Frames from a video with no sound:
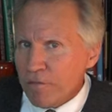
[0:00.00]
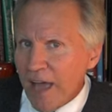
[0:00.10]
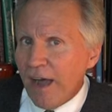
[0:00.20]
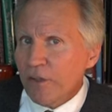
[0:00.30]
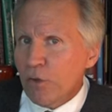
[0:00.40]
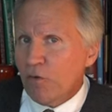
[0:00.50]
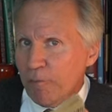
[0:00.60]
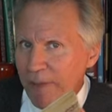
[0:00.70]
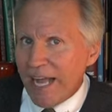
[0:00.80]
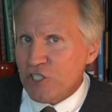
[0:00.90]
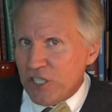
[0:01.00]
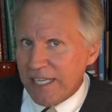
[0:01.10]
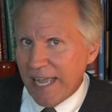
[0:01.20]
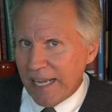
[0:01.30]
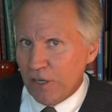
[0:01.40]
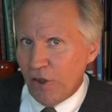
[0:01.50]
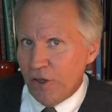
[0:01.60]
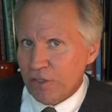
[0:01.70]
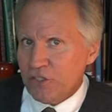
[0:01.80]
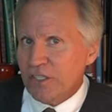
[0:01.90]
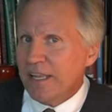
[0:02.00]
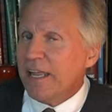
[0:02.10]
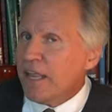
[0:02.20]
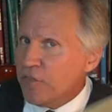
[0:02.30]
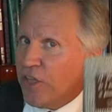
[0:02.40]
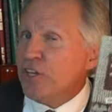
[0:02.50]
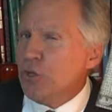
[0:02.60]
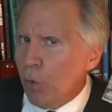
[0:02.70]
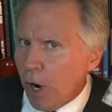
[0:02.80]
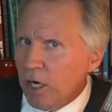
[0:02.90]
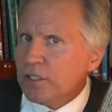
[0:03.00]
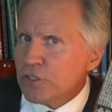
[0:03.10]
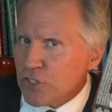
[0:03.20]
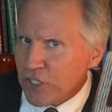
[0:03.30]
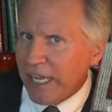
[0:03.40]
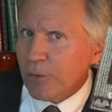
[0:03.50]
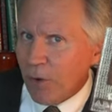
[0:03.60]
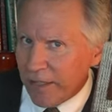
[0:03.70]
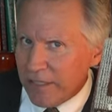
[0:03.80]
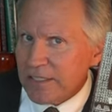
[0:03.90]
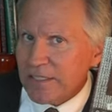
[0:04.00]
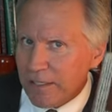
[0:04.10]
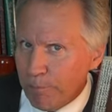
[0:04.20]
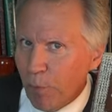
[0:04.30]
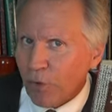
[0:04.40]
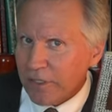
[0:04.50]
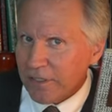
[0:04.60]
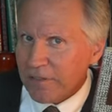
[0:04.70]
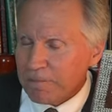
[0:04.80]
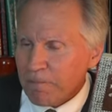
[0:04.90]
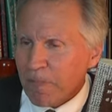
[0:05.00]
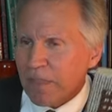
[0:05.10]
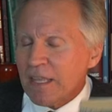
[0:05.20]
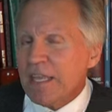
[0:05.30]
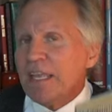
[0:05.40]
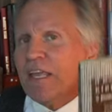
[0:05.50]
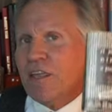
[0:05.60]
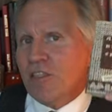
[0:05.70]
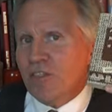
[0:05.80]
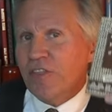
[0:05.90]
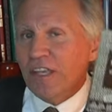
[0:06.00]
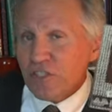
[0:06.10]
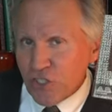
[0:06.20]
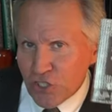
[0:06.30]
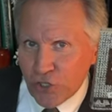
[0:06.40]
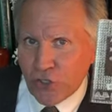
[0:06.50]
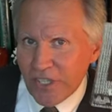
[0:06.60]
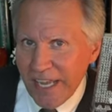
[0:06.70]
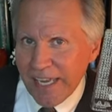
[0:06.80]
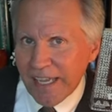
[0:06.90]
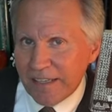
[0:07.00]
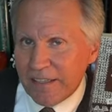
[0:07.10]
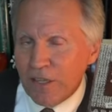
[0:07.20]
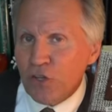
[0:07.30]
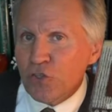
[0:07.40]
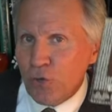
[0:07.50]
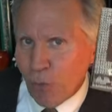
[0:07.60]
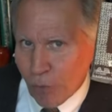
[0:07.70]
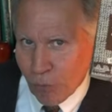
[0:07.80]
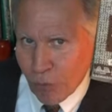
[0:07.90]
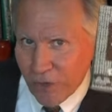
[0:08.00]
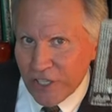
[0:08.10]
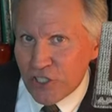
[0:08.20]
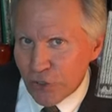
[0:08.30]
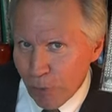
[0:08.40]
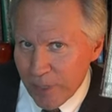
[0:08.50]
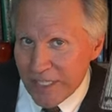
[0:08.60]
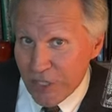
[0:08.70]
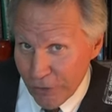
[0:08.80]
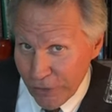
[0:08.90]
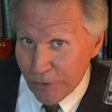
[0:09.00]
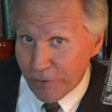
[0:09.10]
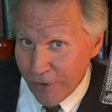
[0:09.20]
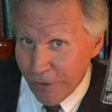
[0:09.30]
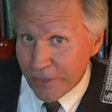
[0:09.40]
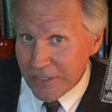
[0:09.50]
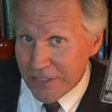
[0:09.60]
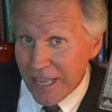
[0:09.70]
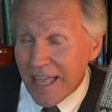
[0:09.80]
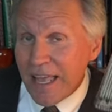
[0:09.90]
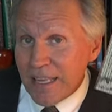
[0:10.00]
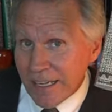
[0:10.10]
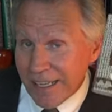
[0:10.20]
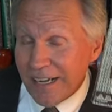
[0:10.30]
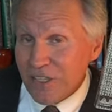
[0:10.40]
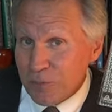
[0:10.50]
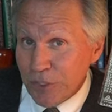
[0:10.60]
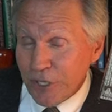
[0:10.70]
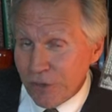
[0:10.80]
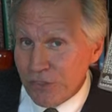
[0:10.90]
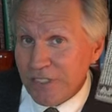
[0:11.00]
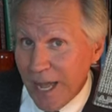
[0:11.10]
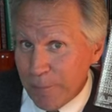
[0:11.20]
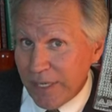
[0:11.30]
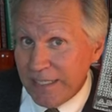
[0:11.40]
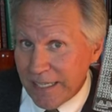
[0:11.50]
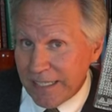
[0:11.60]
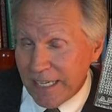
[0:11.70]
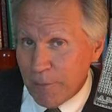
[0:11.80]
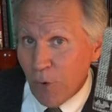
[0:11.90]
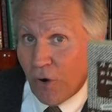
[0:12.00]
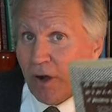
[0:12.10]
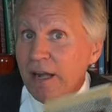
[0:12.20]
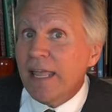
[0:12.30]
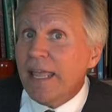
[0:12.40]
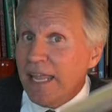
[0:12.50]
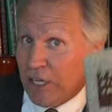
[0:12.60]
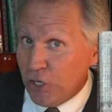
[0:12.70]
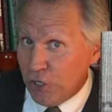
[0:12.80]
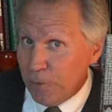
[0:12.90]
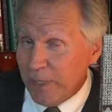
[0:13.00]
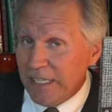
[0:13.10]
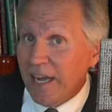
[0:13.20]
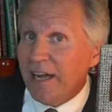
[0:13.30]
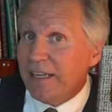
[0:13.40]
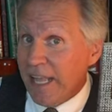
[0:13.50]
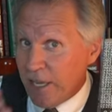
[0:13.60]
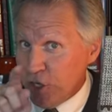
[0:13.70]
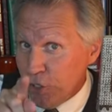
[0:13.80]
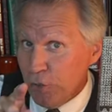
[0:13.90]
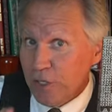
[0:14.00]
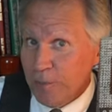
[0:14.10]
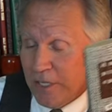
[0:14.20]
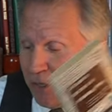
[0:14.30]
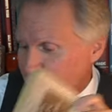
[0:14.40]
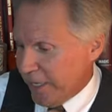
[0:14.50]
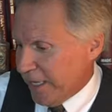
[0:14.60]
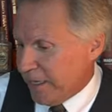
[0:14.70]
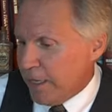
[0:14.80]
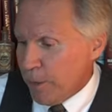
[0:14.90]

value of magic catalogs, then you understand why this is important. This is your ticket to original material, folks. A lot of this material is not being done anymore. It could be done, and you could be doing it.